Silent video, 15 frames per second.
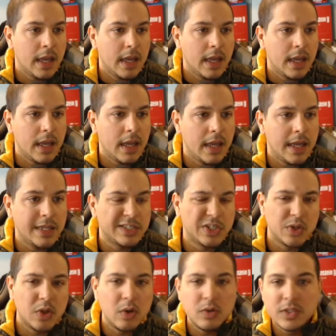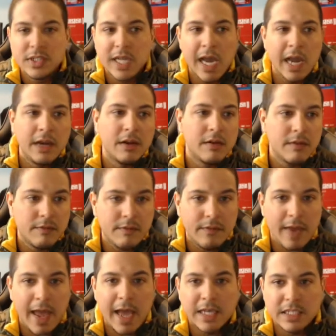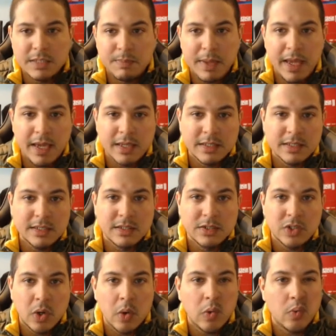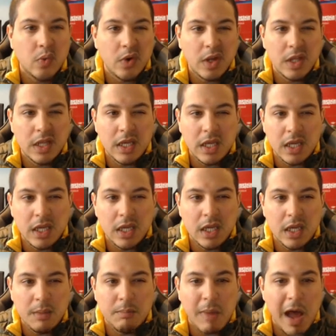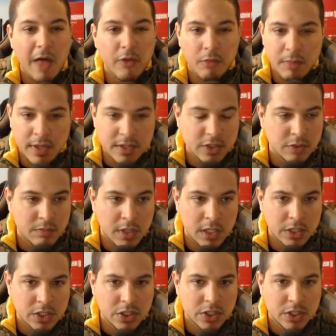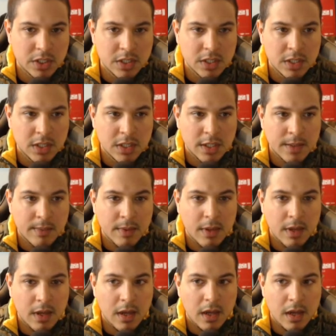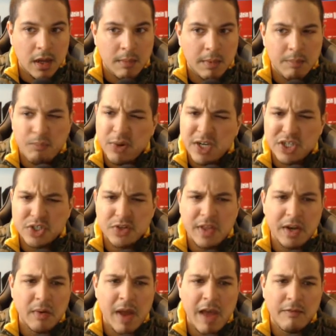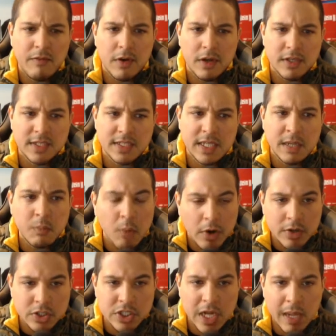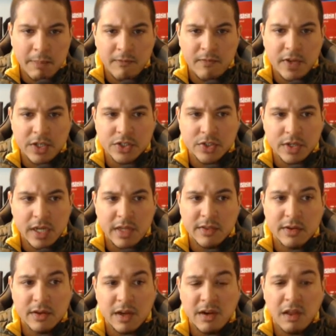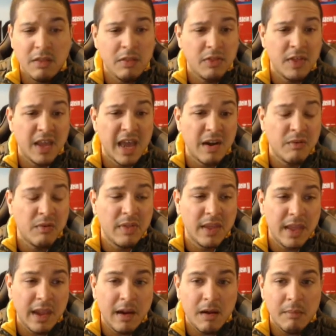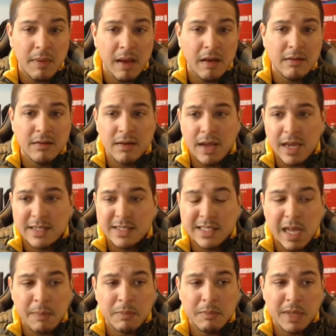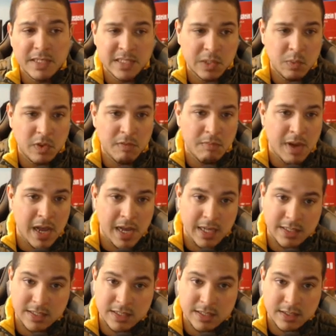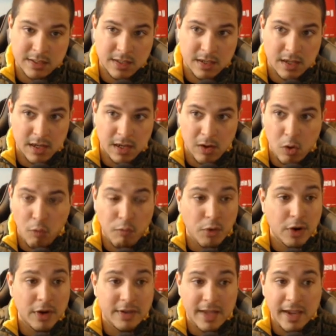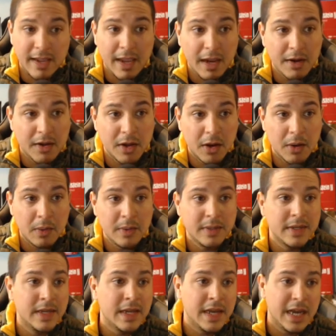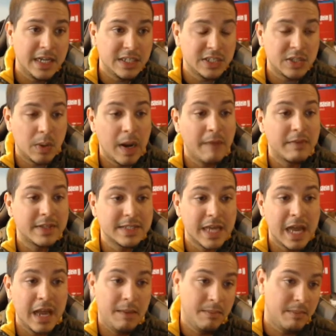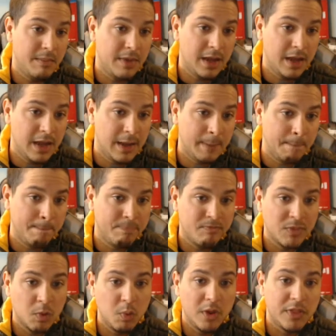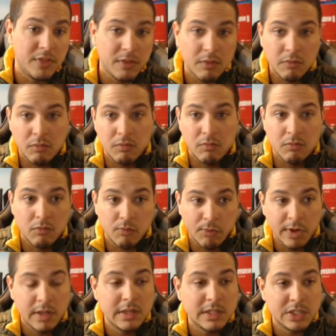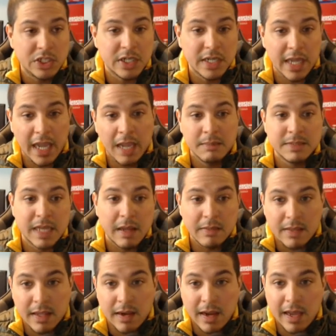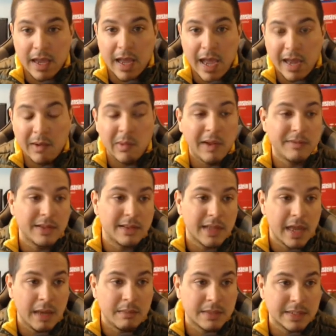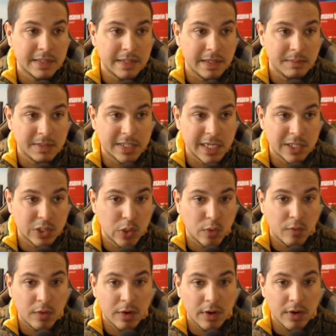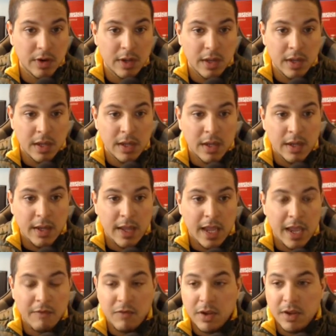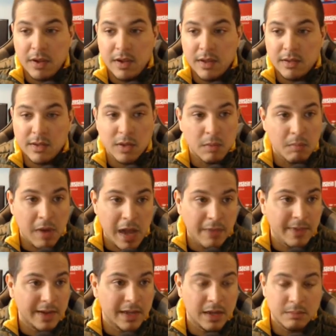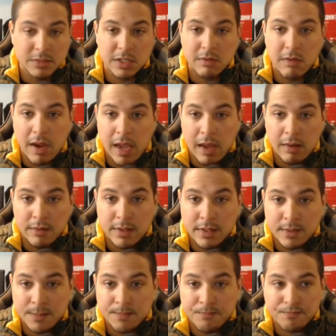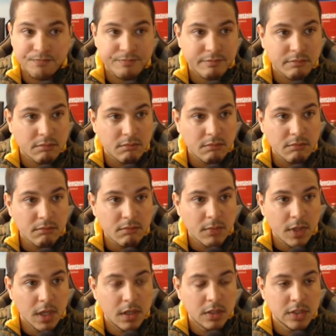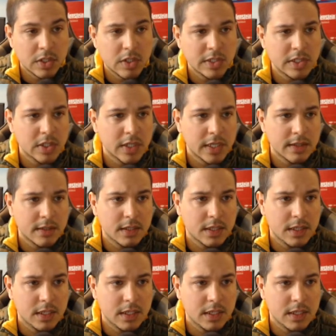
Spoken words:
And so those kind of aspects don't really bother me too much. Pretty sure they don't have a Steam Workshop feature either. Another thing I don't really care about, I stopped messing with mods over a decade ago. I just don't have the time. With real legit games out there, I don't have the time to obsess over every little mod that comes around. So let's look at the